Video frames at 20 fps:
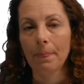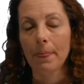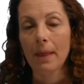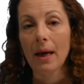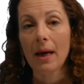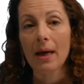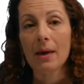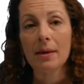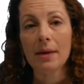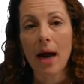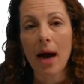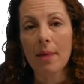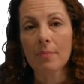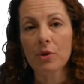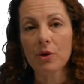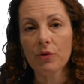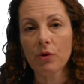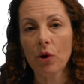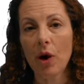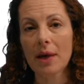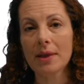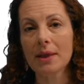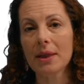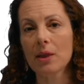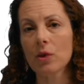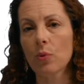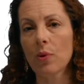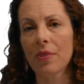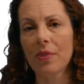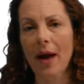In times of crisis,
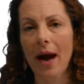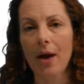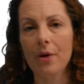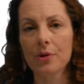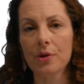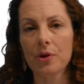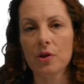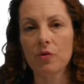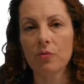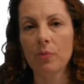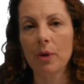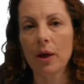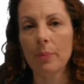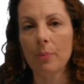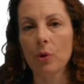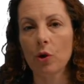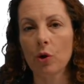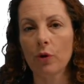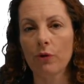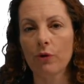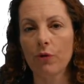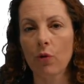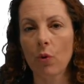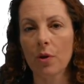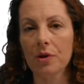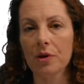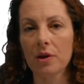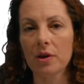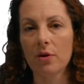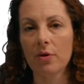when thousands of people are forced
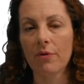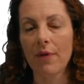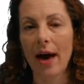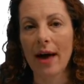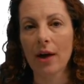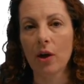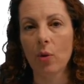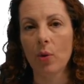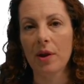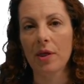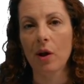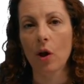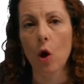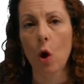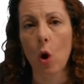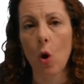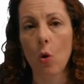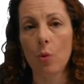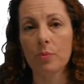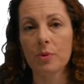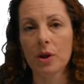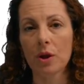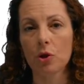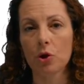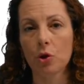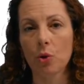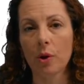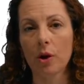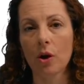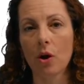to evacuate their homes on
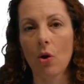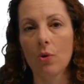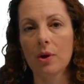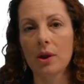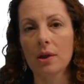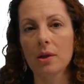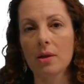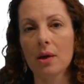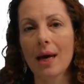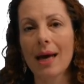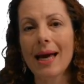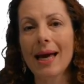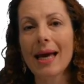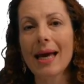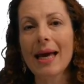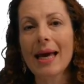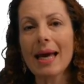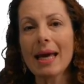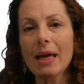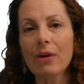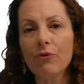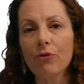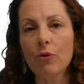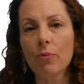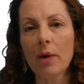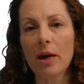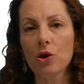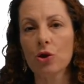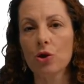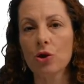short notice,
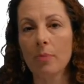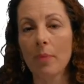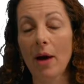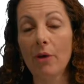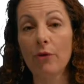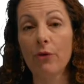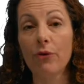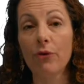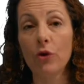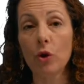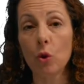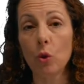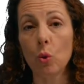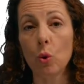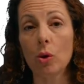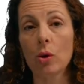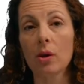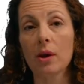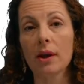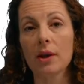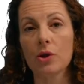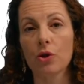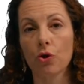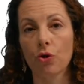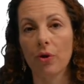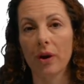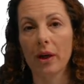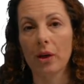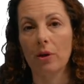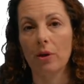information about fuel is
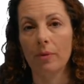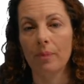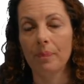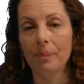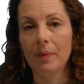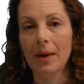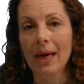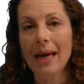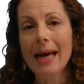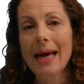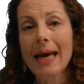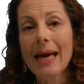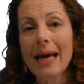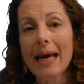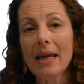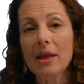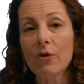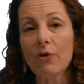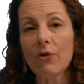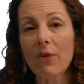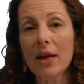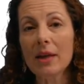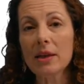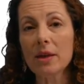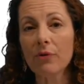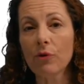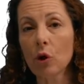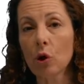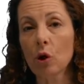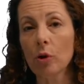critical. In the face of
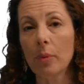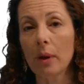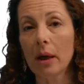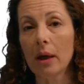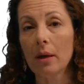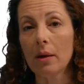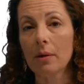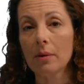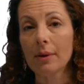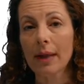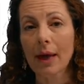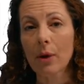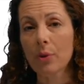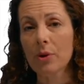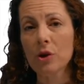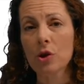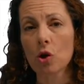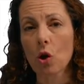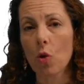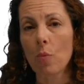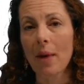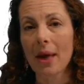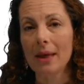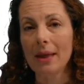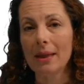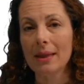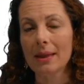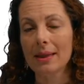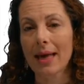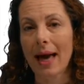Irma, like with so many
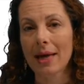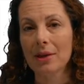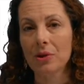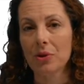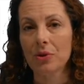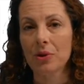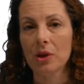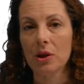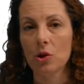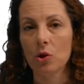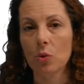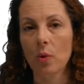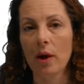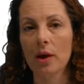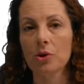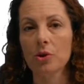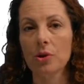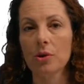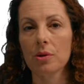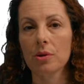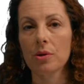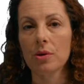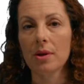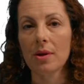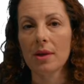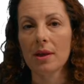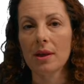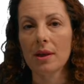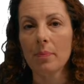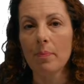disaster situations, the
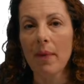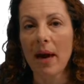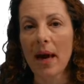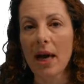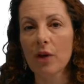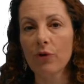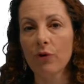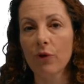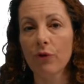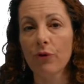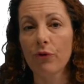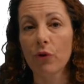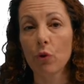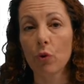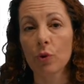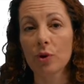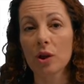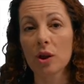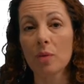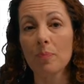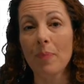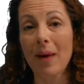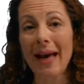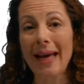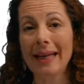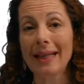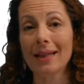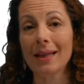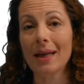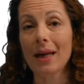demand for fuel
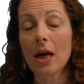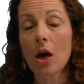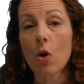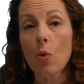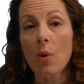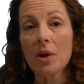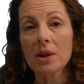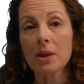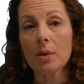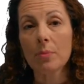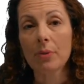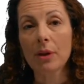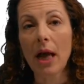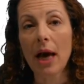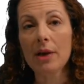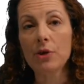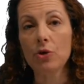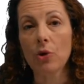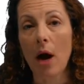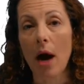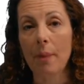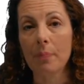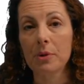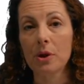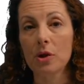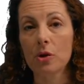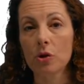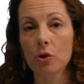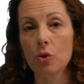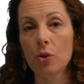spiked while supply dropped
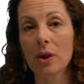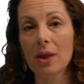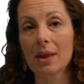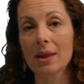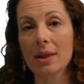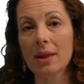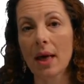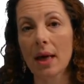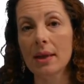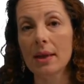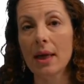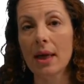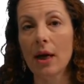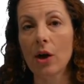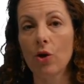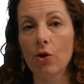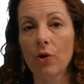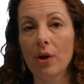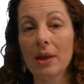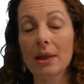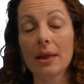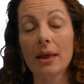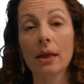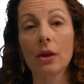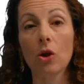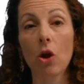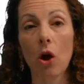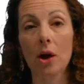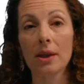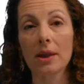due to the sudden increase in
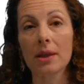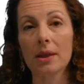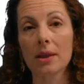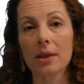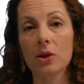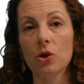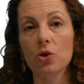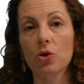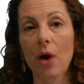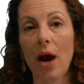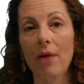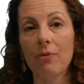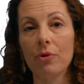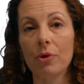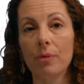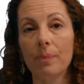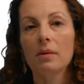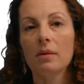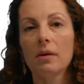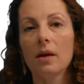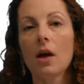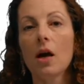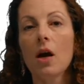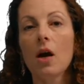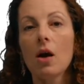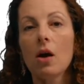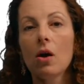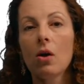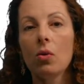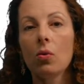long-distance travel.
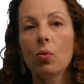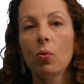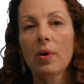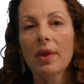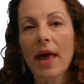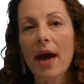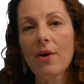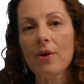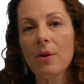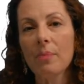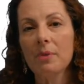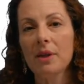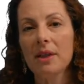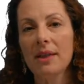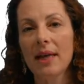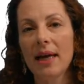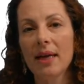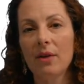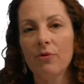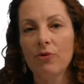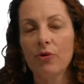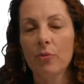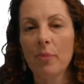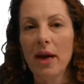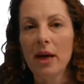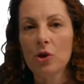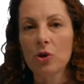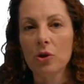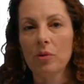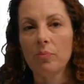Without up-to-date
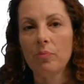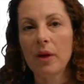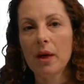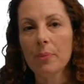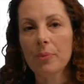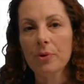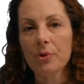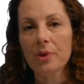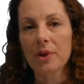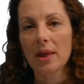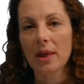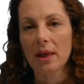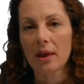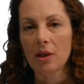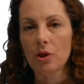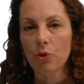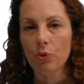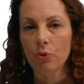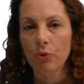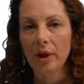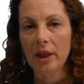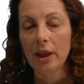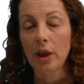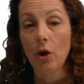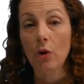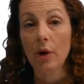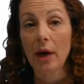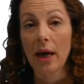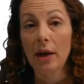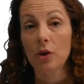information, people seeking to
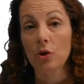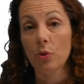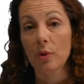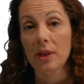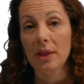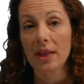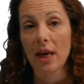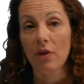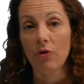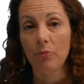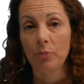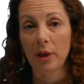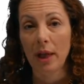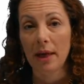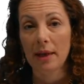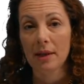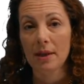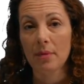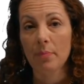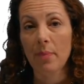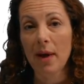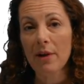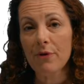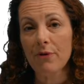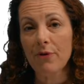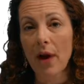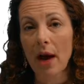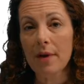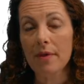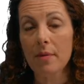relocate to a safe place might
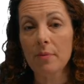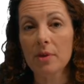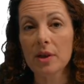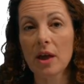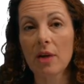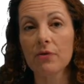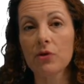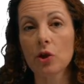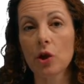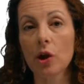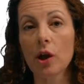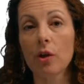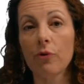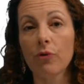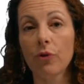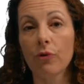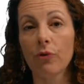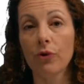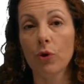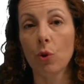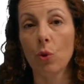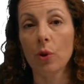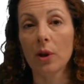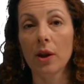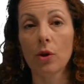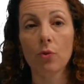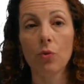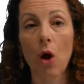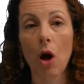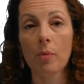find themselves looking for fuel in the
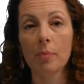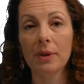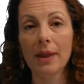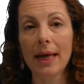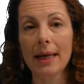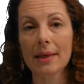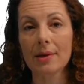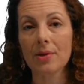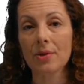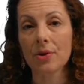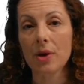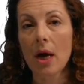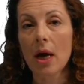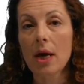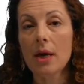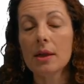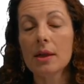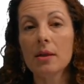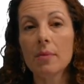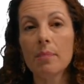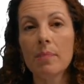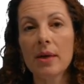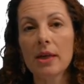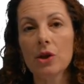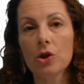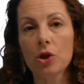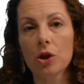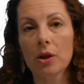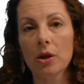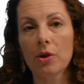wrong place,
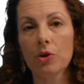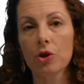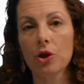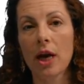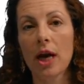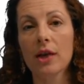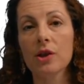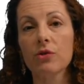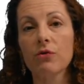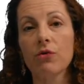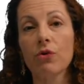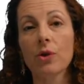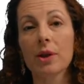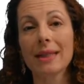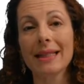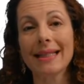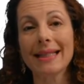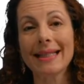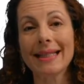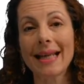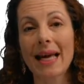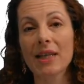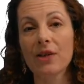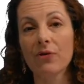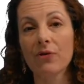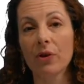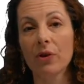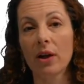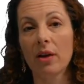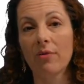diminishing their chance for a
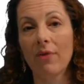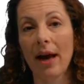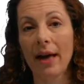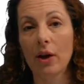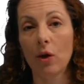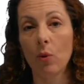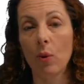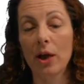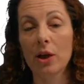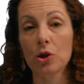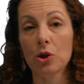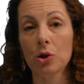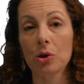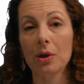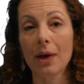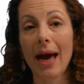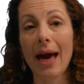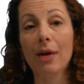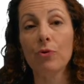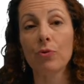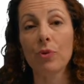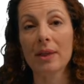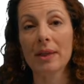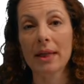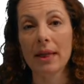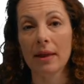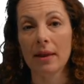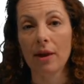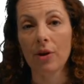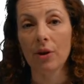successful evacuation and risking
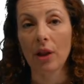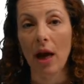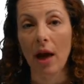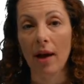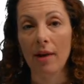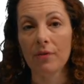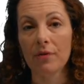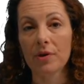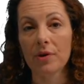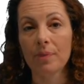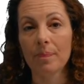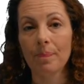their lives.